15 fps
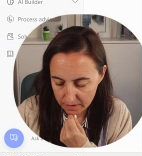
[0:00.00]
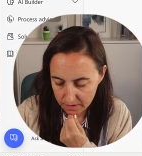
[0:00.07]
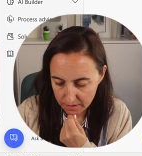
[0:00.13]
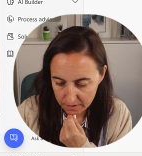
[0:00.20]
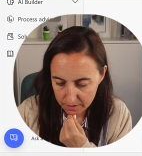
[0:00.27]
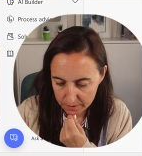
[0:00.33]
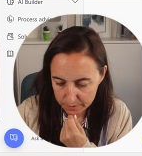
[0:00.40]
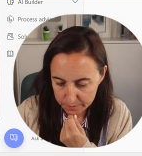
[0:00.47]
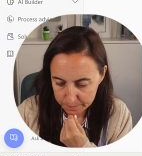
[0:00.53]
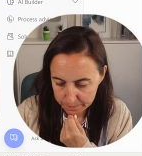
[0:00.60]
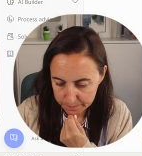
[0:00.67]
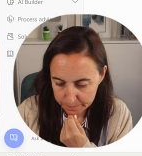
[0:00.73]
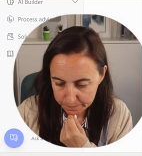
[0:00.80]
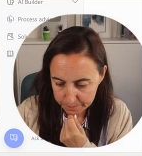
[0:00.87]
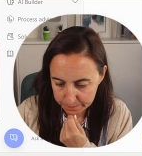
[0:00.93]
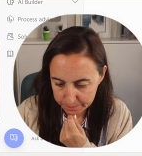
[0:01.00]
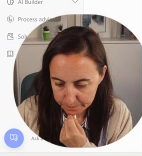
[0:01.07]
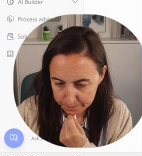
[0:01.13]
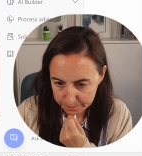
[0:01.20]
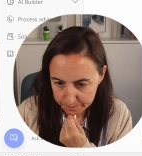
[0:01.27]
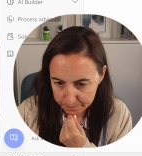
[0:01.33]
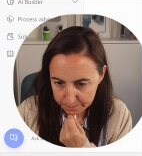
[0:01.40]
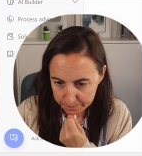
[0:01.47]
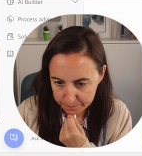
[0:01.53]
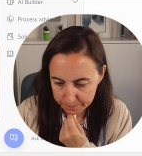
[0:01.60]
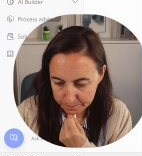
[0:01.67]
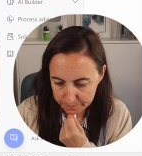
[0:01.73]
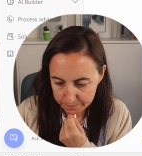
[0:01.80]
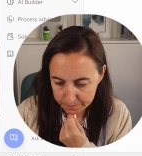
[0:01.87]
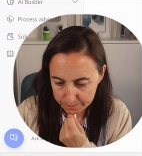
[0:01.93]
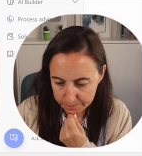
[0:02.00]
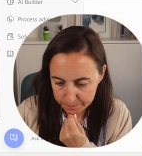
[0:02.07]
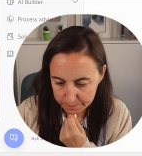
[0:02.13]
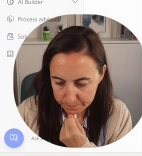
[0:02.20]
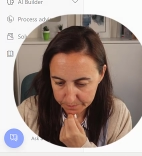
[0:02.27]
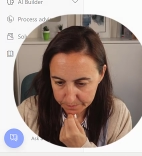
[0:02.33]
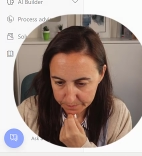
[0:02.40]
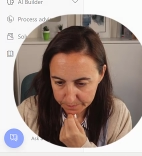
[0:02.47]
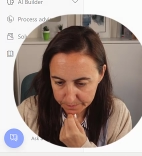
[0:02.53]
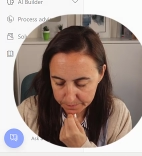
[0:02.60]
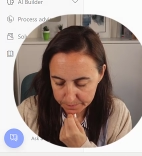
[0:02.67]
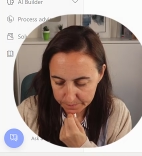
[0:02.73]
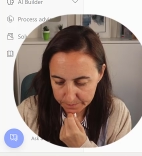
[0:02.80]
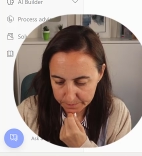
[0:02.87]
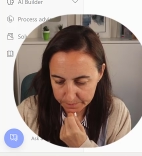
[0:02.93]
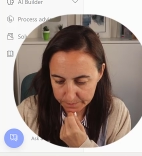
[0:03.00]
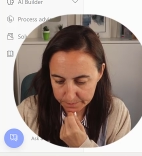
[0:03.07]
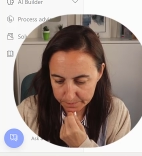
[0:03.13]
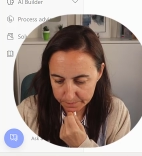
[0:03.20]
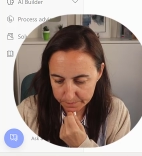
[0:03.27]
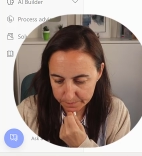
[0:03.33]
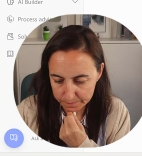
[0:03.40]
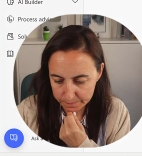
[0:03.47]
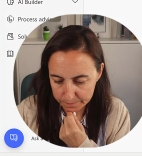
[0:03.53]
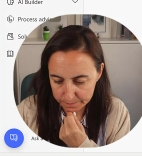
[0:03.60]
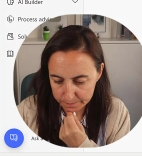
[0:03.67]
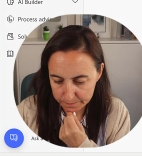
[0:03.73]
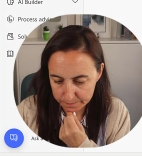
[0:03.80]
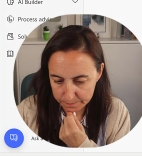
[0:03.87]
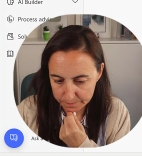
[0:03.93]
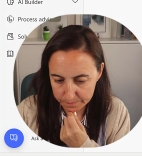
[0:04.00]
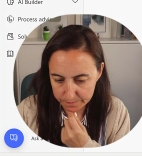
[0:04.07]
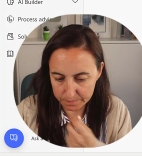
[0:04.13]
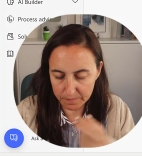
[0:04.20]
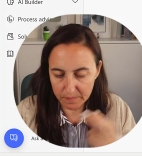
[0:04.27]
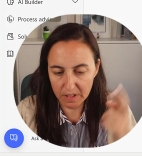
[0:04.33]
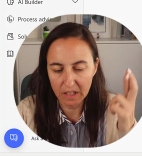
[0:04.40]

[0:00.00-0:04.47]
Nothing is said.